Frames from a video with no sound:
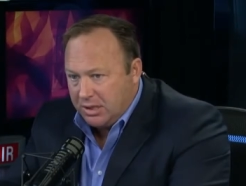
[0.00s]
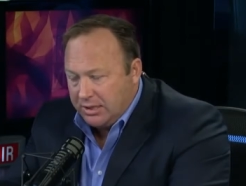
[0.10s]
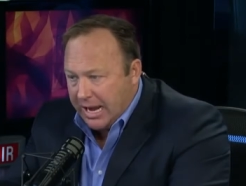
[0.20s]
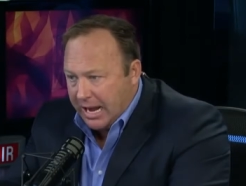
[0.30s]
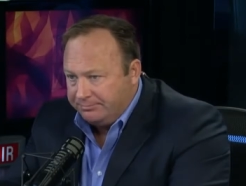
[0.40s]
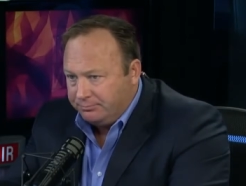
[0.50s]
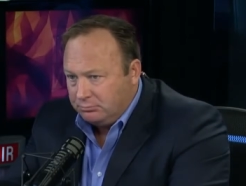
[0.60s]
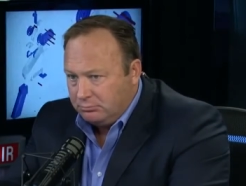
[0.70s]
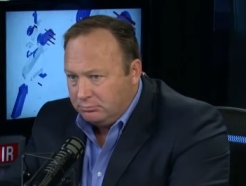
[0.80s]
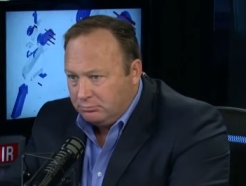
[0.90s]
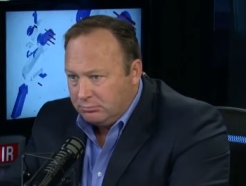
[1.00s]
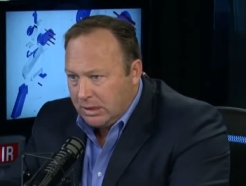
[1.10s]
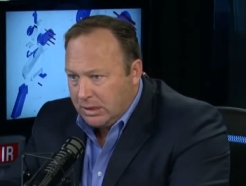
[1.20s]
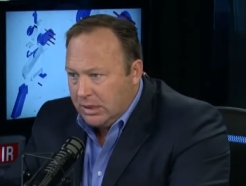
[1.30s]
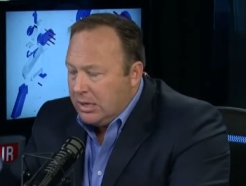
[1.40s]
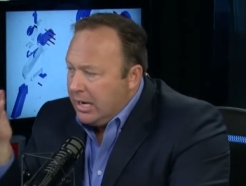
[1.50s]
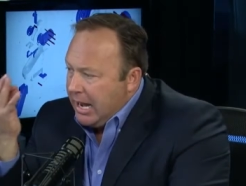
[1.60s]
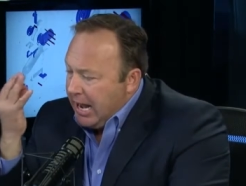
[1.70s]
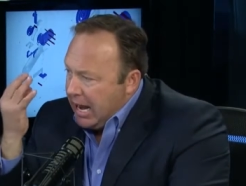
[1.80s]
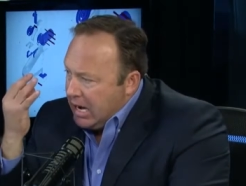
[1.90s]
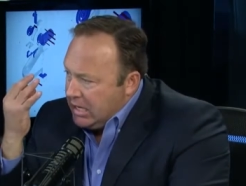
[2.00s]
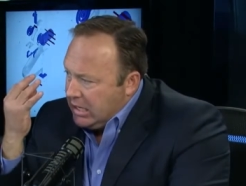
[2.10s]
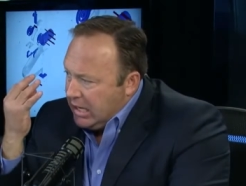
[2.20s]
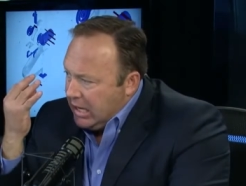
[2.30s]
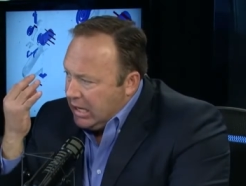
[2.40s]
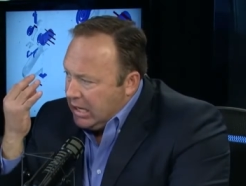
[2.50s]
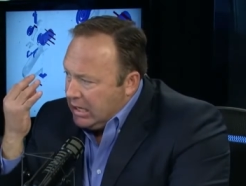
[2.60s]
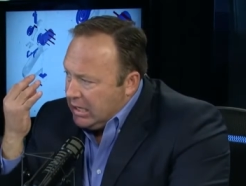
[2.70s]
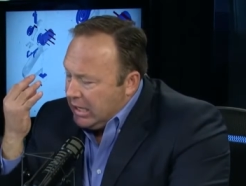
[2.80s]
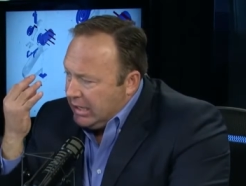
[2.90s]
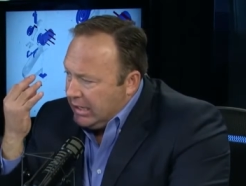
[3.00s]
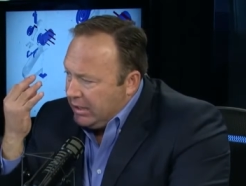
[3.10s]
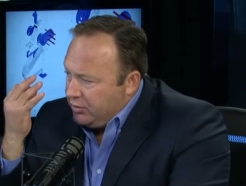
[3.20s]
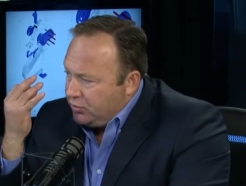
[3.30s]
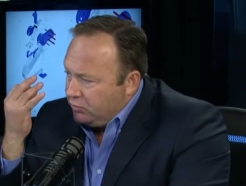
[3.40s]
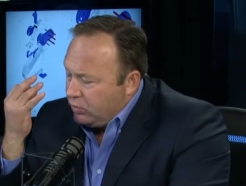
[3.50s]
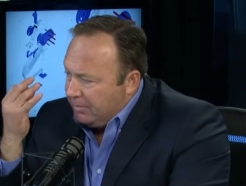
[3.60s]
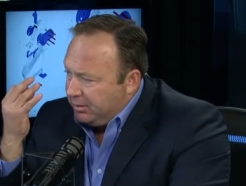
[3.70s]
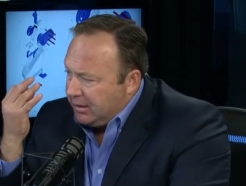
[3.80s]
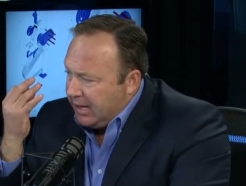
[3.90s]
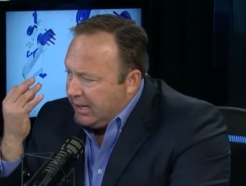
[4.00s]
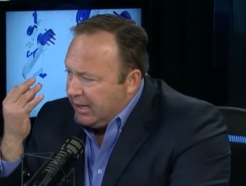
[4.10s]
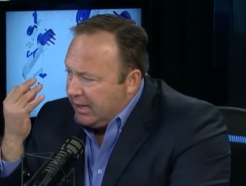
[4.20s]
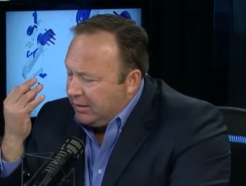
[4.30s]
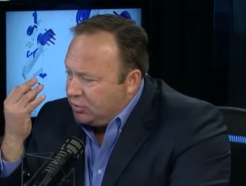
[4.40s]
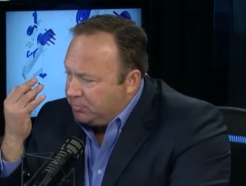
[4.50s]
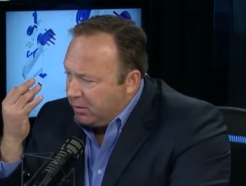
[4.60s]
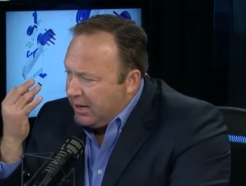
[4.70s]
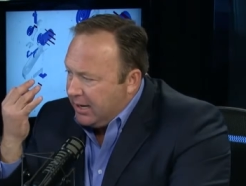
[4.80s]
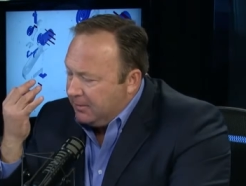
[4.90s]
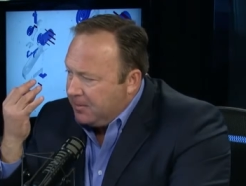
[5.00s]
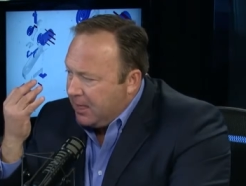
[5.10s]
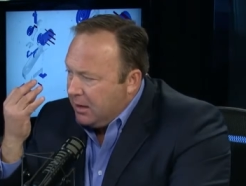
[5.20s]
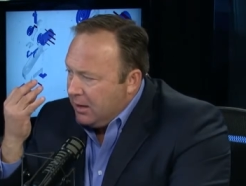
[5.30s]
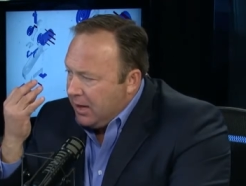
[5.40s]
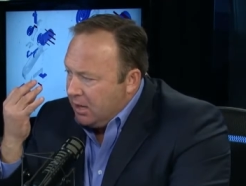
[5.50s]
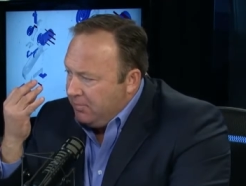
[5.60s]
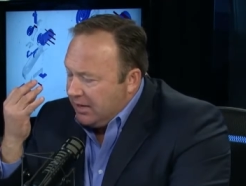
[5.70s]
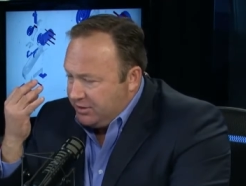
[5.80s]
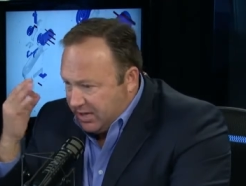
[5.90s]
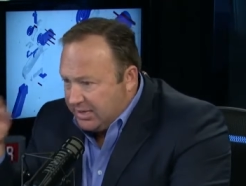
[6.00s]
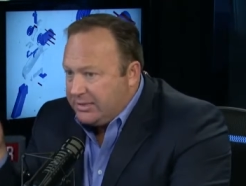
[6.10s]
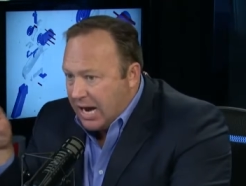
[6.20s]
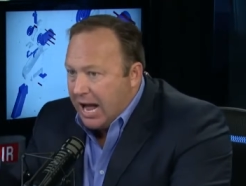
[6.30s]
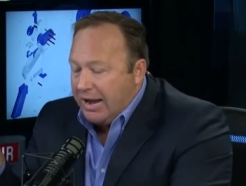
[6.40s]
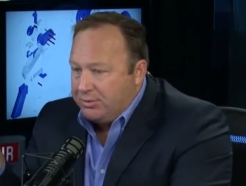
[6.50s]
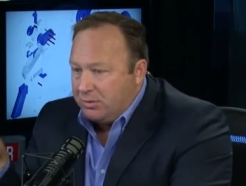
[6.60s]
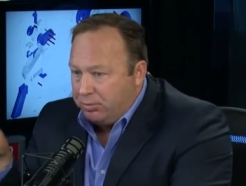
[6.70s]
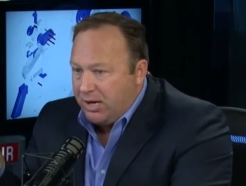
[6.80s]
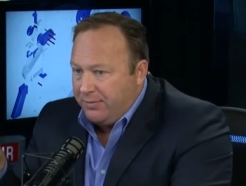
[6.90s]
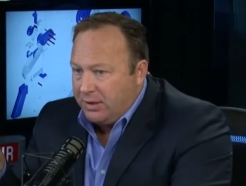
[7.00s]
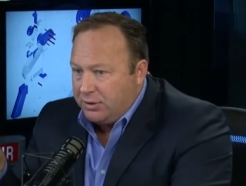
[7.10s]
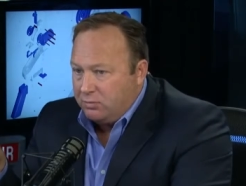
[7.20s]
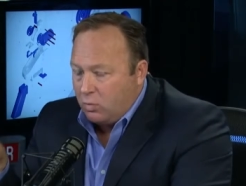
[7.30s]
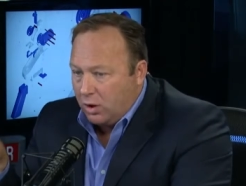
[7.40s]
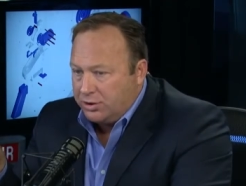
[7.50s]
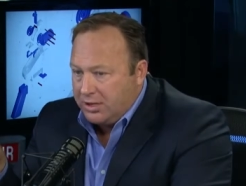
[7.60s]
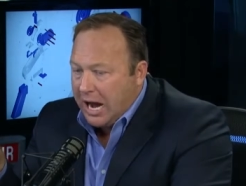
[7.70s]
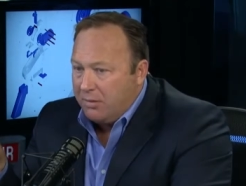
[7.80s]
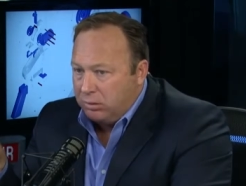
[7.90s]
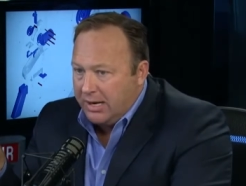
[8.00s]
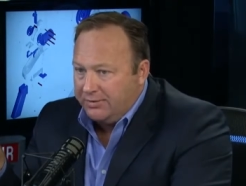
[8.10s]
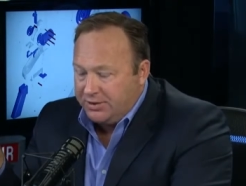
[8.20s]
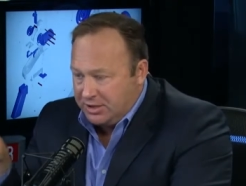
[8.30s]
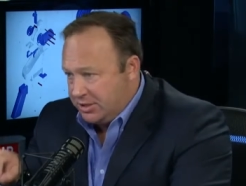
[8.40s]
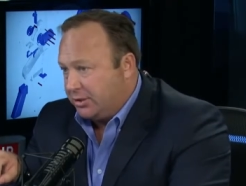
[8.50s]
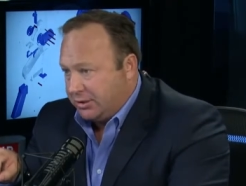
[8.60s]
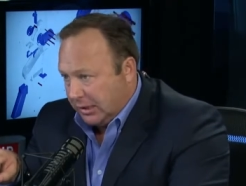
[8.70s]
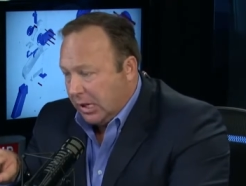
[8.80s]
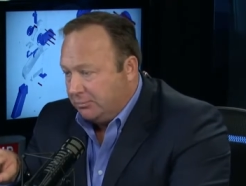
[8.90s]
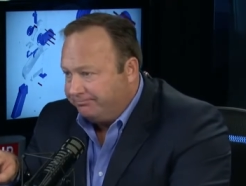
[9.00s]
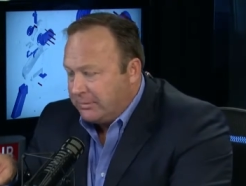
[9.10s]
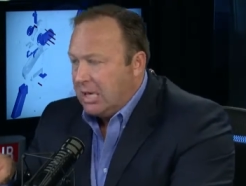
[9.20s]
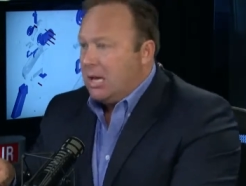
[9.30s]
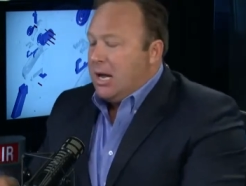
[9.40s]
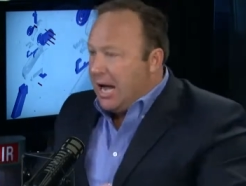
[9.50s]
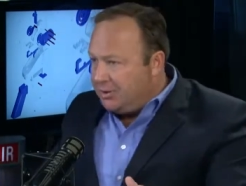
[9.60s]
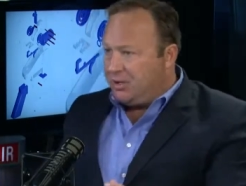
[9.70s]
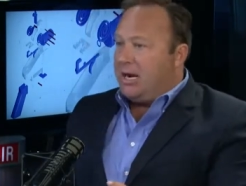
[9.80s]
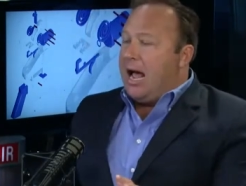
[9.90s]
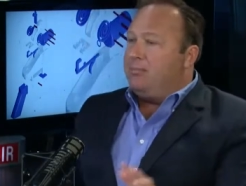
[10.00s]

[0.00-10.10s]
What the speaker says: on that, and it is replicating and spreading at 10 times the previous worst outbreak 6 years ago. I said, I'm